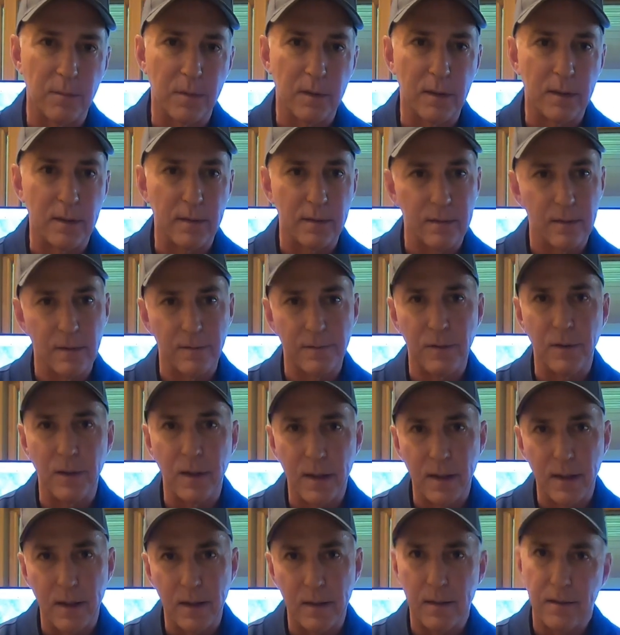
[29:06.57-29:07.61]
But if you
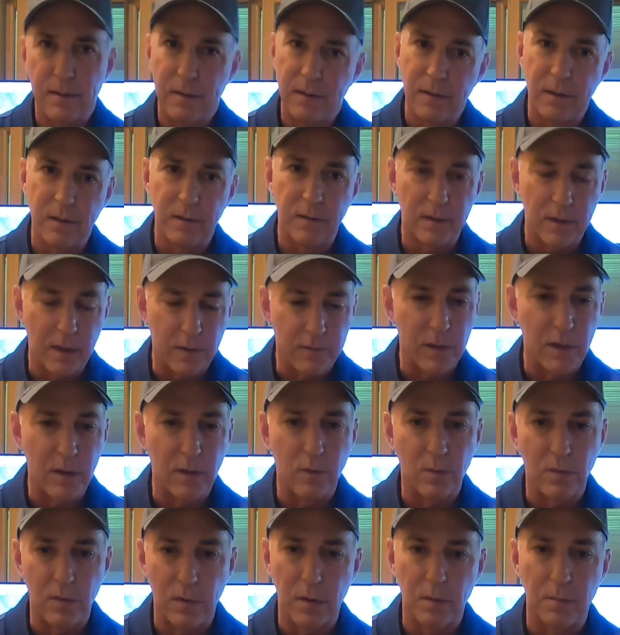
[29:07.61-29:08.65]
get it, you definitely
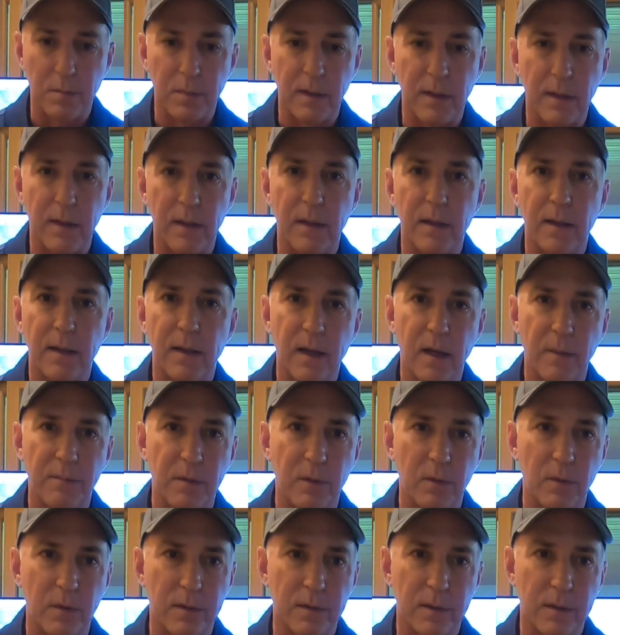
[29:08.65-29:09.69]
will be
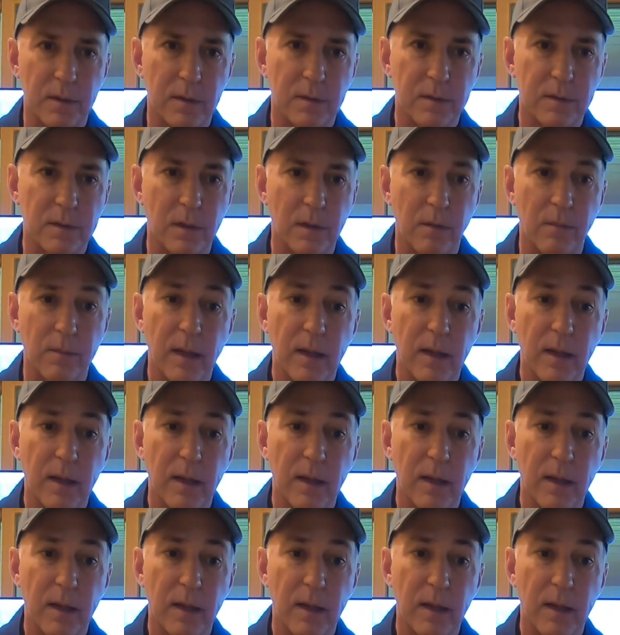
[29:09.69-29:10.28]
happy with it. So